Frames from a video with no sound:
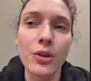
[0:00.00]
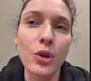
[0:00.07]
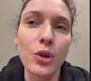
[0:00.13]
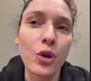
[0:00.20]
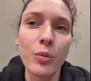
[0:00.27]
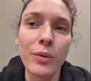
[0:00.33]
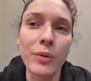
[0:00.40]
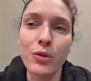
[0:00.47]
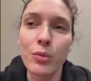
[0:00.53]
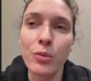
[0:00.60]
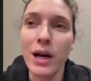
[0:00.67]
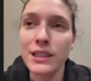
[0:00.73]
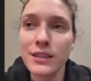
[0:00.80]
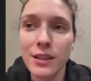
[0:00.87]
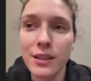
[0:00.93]
commit to
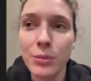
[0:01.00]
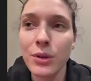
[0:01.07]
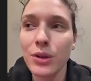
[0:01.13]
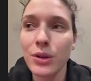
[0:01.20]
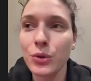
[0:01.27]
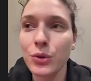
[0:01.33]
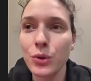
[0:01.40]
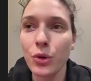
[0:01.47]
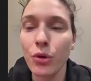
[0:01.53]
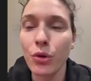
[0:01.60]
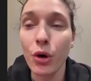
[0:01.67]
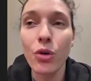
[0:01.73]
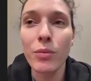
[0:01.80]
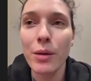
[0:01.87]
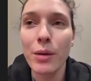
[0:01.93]
basketball, to
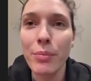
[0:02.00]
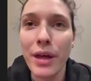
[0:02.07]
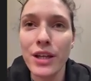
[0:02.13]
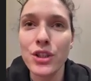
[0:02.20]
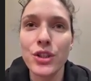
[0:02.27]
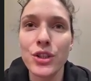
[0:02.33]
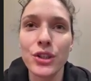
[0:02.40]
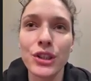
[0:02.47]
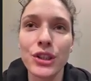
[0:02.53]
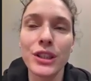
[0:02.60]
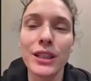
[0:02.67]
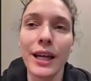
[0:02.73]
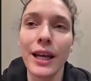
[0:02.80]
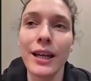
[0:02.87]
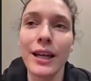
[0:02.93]
grow my
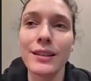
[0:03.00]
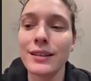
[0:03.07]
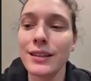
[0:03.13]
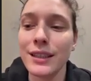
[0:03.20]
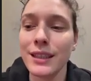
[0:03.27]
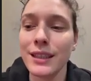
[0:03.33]
passion, and